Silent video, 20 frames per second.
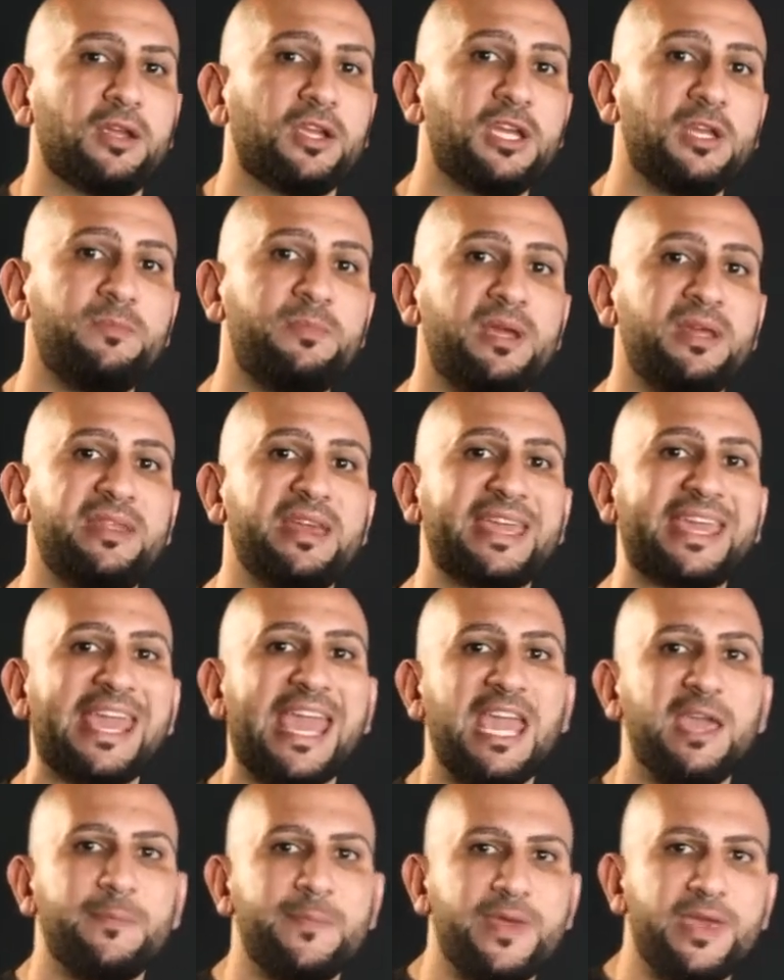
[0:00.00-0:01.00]
could be the
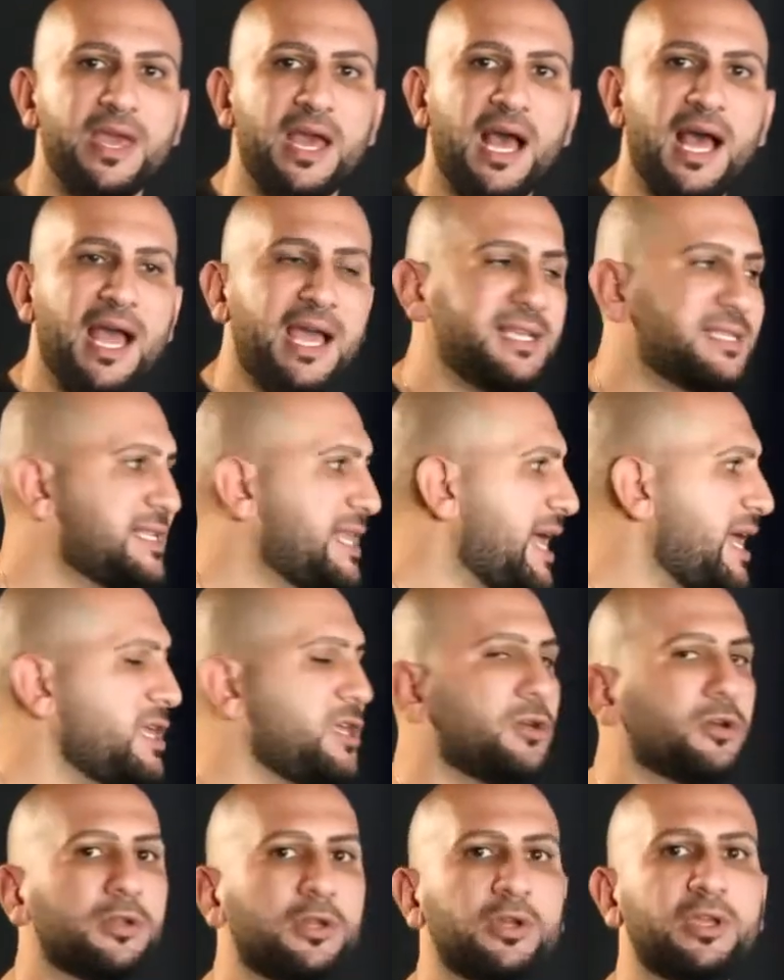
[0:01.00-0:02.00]
KPIs that
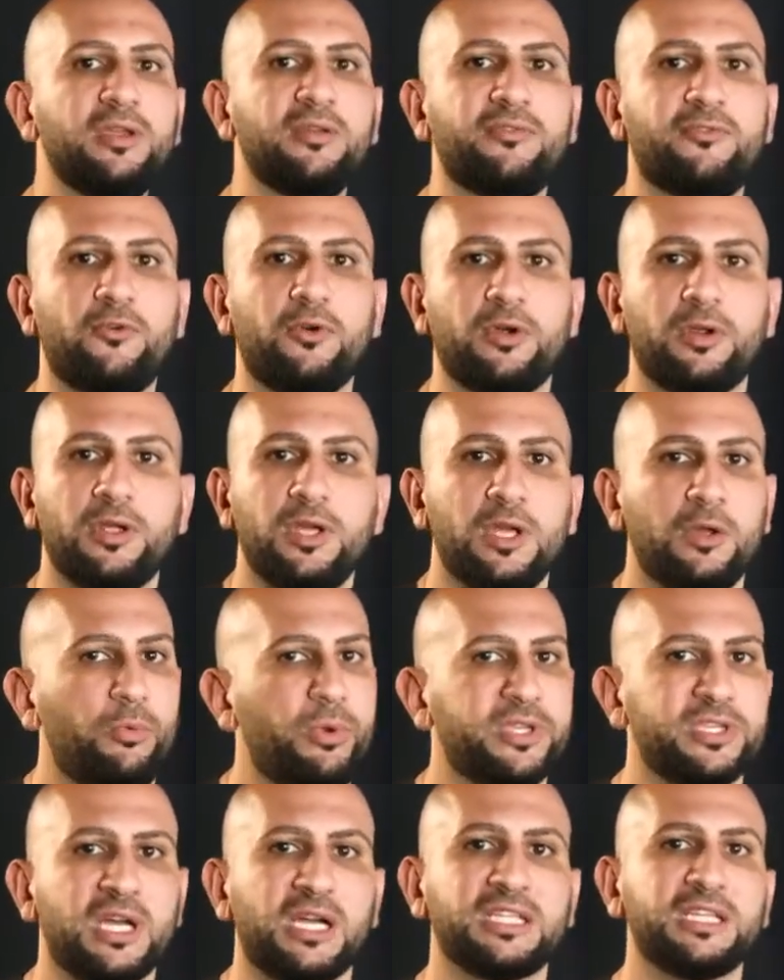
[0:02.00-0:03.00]
you're looking for. We
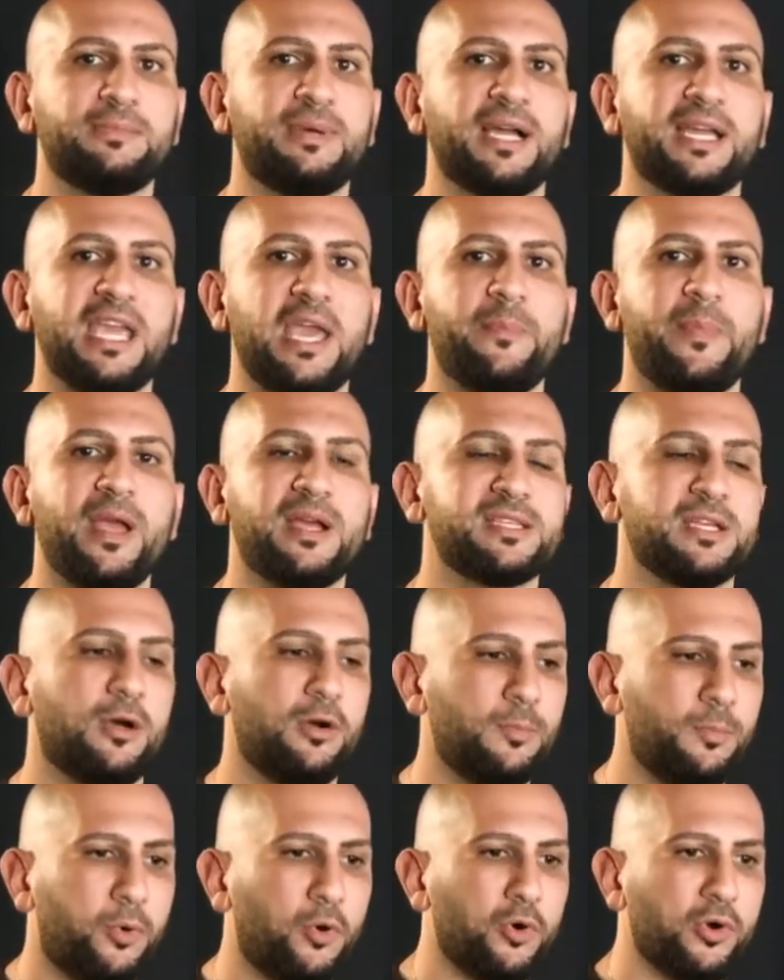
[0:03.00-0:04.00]
talked about KPIs, how
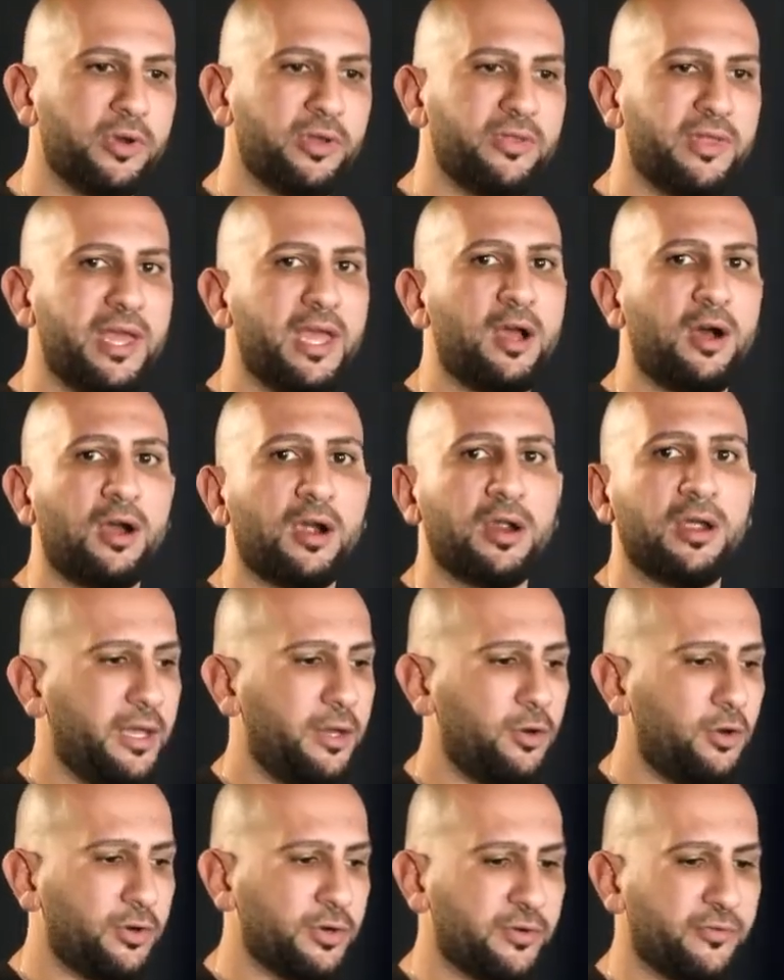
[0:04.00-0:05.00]
important they are in
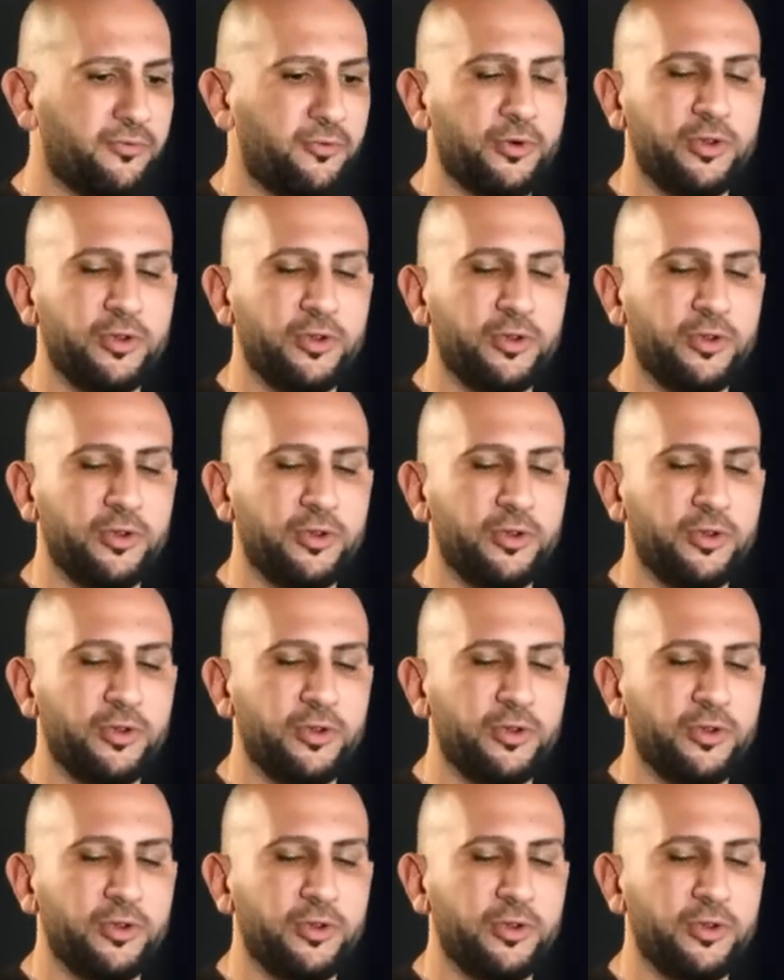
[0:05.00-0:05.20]
order for